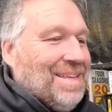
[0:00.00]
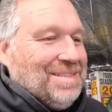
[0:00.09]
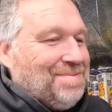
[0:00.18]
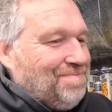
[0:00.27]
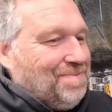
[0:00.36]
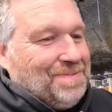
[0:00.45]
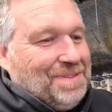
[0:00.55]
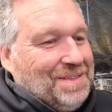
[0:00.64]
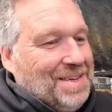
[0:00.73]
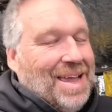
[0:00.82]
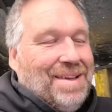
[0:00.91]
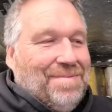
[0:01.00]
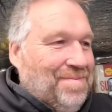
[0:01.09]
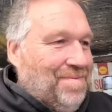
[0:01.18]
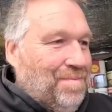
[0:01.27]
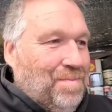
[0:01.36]
That's, yeah,
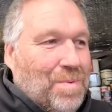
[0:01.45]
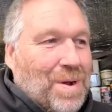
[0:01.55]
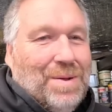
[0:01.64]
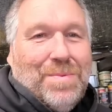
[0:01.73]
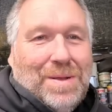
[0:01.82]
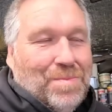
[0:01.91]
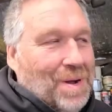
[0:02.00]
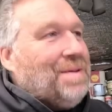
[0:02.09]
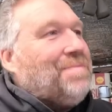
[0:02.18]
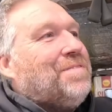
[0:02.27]
way